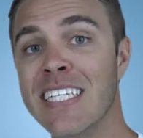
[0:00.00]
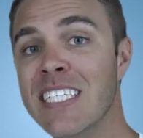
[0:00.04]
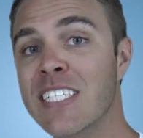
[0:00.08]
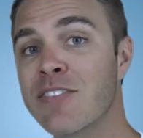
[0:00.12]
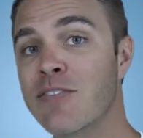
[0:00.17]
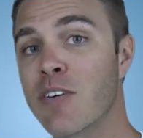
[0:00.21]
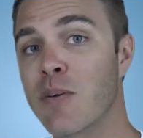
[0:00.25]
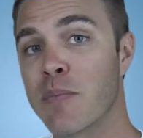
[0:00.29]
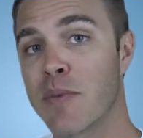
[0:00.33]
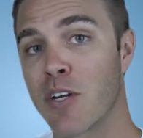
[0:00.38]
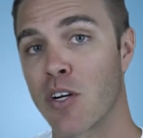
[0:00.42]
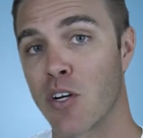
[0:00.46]
this
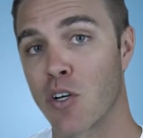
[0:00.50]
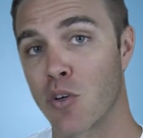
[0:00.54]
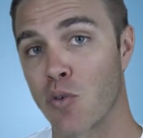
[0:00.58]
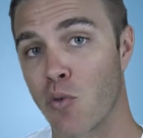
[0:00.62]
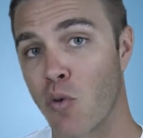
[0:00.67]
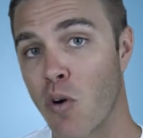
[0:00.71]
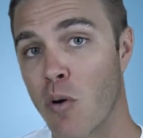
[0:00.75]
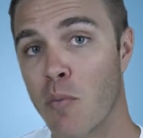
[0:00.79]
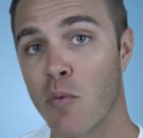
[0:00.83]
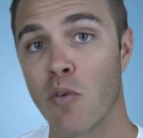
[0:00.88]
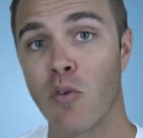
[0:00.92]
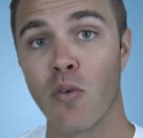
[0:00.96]
from your
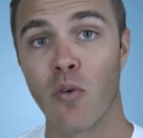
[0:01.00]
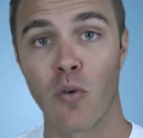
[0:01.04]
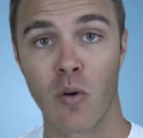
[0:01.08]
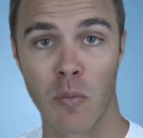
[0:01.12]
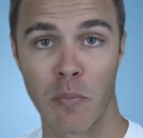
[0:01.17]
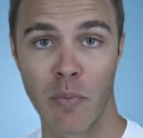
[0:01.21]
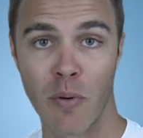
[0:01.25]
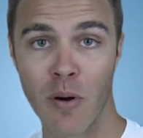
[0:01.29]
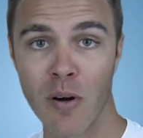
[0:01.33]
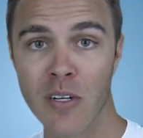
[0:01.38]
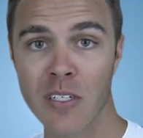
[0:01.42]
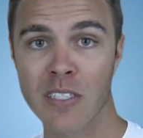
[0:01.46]
normal or
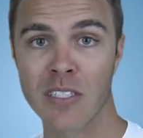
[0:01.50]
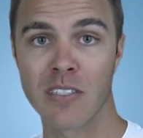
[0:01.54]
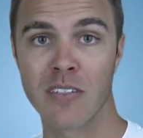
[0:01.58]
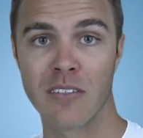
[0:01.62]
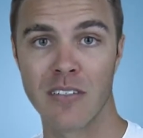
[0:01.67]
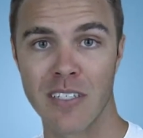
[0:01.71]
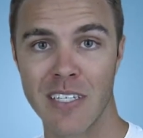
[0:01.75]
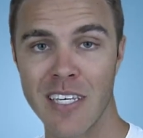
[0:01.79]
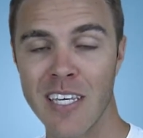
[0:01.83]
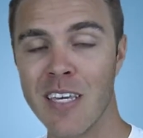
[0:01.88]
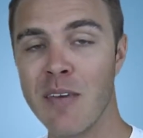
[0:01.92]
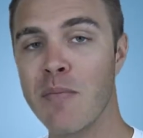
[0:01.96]

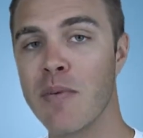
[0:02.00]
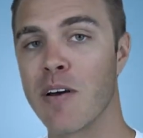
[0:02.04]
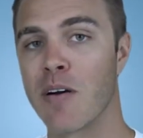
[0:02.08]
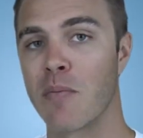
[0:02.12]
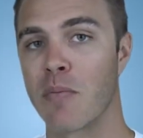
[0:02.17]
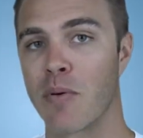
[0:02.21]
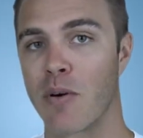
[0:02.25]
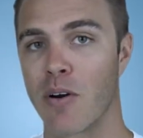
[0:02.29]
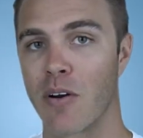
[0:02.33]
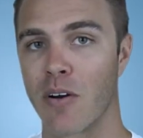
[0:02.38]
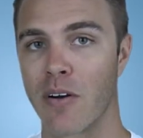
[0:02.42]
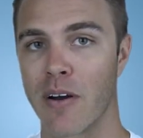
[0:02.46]
personal email
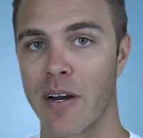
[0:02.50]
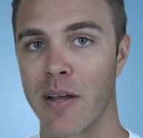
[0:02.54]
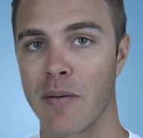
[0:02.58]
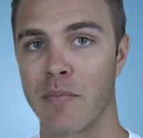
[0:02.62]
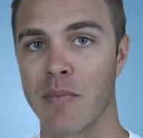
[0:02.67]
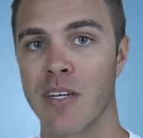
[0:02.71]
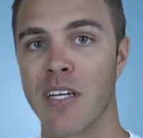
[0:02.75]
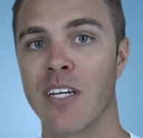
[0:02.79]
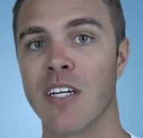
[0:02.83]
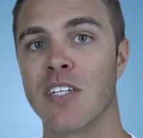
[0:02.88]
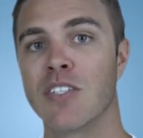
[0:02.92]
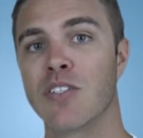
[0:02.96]
program
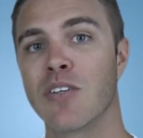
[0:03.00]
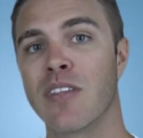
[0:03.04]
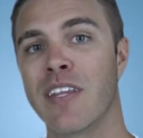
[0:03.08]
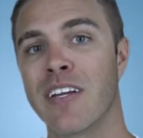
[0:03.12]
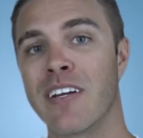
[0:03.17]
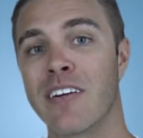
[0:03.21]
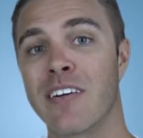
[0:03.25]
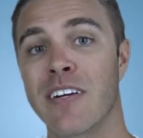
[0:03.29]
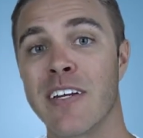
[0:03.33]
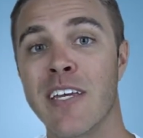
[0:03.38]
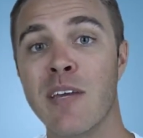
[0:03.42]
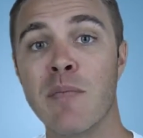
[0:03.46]
so
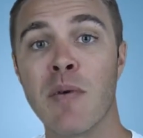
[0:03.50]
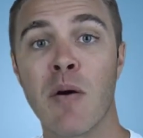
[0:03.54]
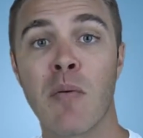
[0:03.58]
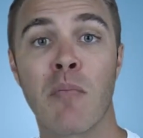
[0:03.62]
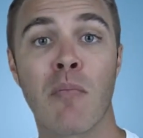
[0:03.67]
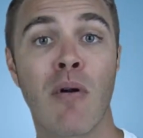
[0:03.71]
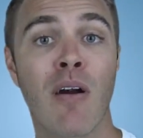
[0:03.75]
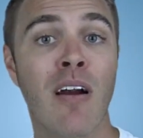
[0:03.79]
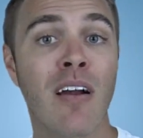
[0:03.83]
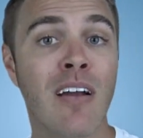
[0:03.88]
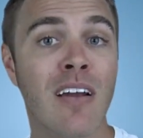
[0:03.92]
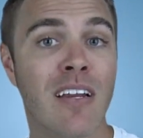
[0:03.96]
that your email
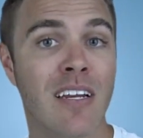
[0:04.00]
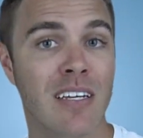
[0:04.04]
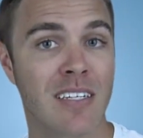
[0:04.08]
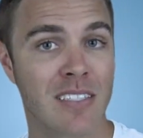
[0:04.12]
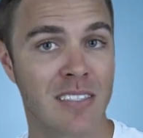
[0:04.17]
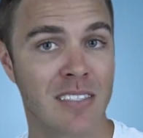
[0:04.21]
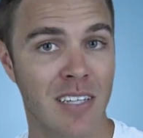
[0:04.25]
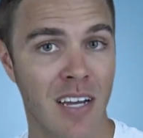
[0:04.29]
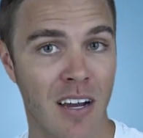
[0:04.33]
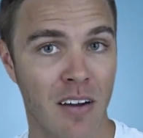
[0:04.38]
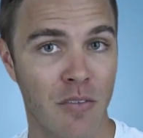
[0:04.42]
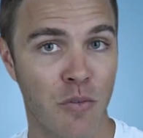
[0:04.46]
marketing
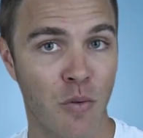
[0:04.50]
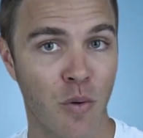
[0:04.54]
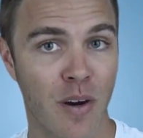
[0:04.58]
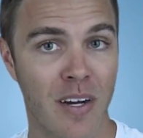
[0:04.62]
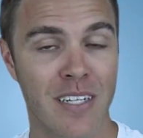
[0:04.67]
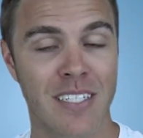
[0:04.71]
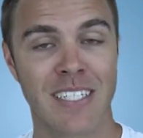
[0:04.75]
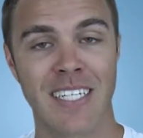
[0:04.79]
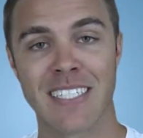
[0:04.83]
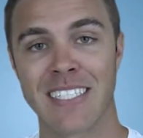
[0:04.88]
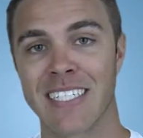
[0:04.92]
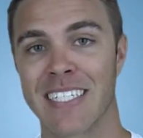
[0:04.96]
software
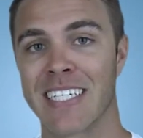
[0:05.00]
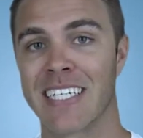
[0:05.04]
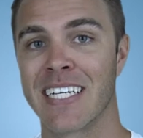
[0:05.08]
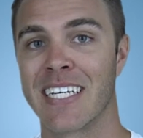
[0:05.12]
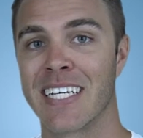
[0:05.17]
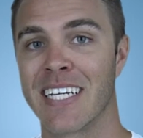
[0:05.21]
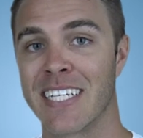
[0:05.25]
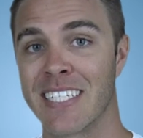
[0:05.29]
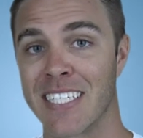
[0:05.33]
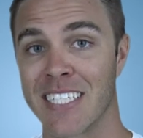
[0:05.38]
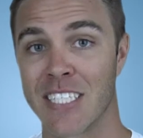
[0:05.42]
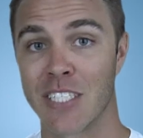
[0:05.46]
doesn't get
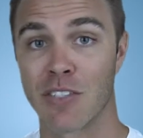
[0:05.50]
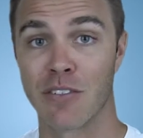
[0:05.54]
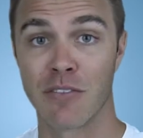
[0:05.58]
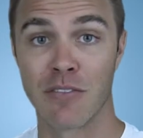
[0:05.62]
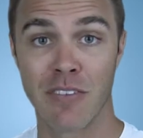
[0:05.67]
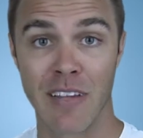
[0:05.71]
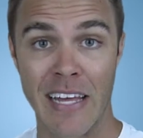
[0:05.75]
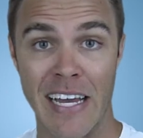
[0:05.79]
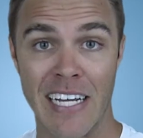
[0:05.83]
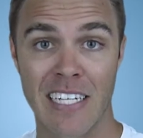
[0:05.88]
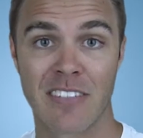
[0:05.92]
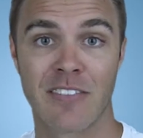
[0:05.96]
additional
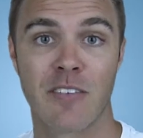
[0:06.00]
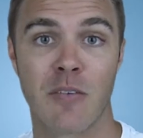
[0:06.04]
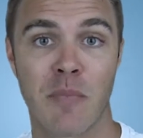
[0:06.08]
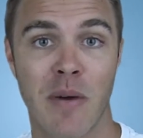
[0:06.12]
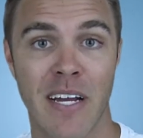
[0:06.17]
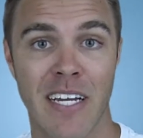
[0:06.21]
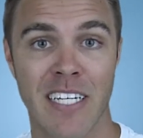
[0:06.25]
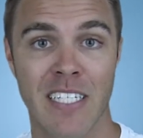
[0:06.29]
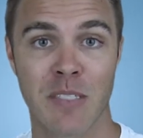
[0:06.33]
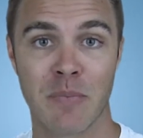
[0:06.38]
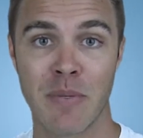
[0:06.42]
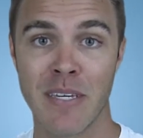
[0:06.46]
flags from
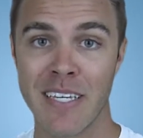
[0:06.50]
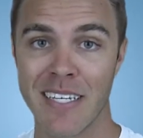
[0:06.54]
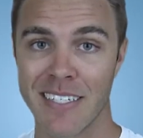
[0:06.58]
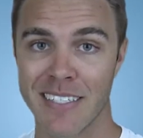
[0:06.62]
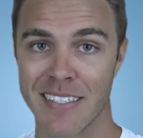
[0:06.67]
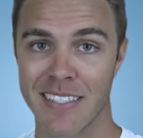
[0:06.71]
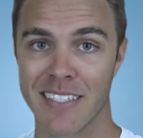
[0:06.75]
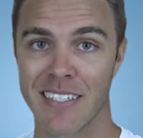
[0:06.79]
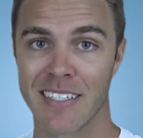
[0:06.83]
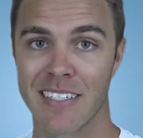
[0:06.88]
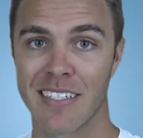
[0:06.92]
ISPs.